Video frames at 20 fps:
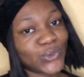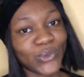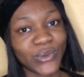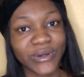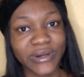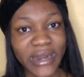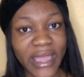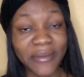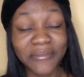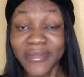to
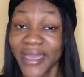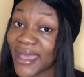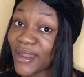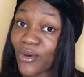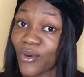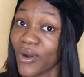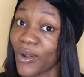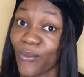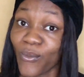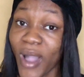cry. Me, I
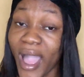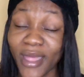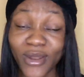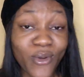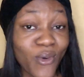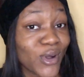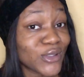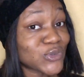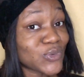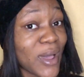don't
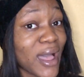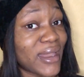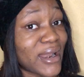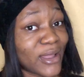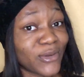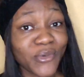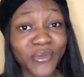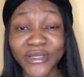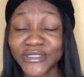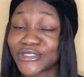want to holler.
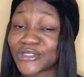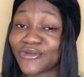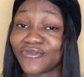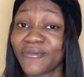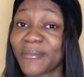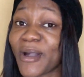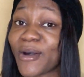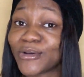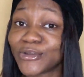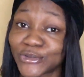Nobody should look for
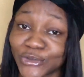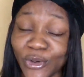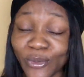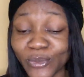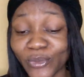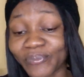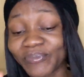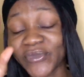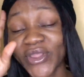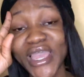my own
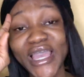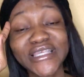trouble.